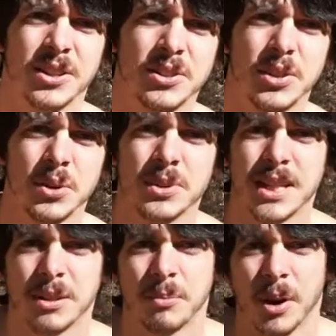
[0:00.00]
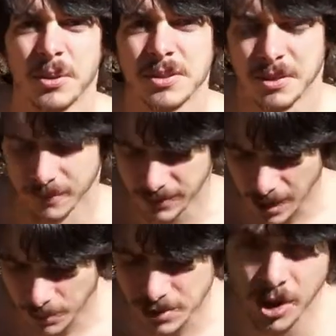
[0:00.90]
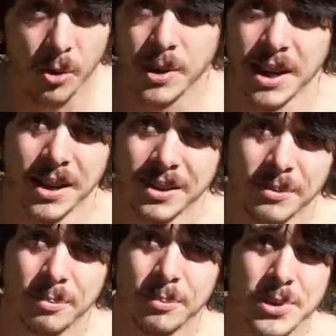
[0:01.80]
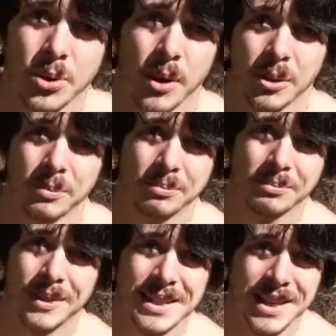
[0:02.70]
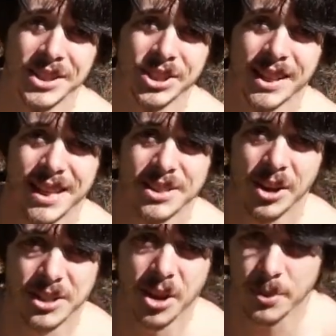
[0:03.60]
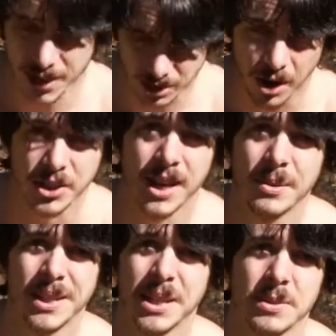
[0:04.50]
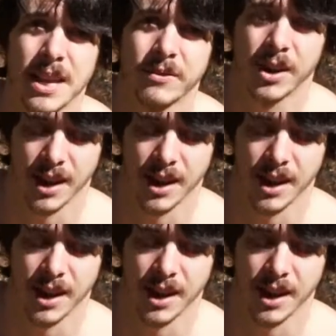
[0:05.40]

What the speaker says: too decomposed. That one's already soil, essentially. It's already gone. You can't really use that for